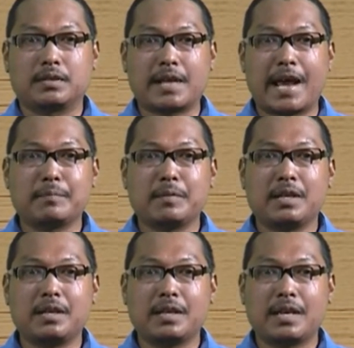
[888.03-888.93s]

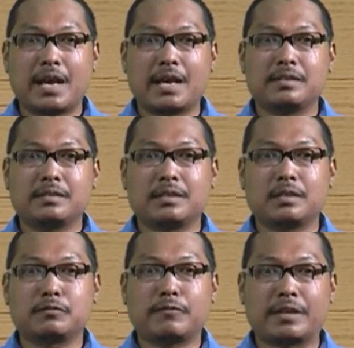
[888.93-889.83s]
timely, and
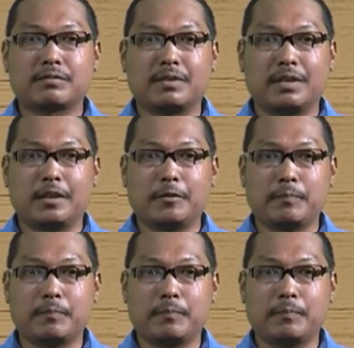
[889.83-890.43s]
satisfactorily.